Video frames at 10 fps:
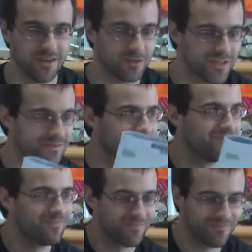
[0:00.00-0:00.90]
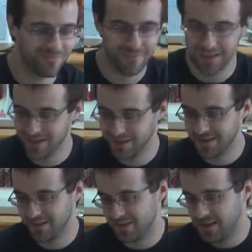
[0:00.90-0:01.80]
to use it.
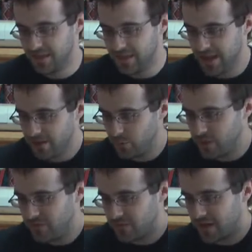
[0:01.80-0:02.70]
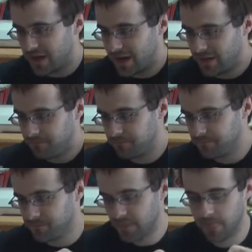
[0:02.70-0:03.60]
Then we've got,
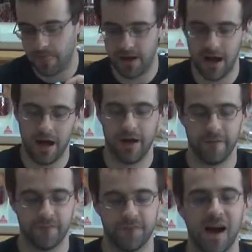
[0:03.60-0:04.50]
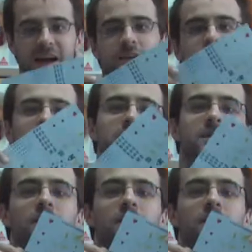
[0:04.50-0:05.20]
ah, finally,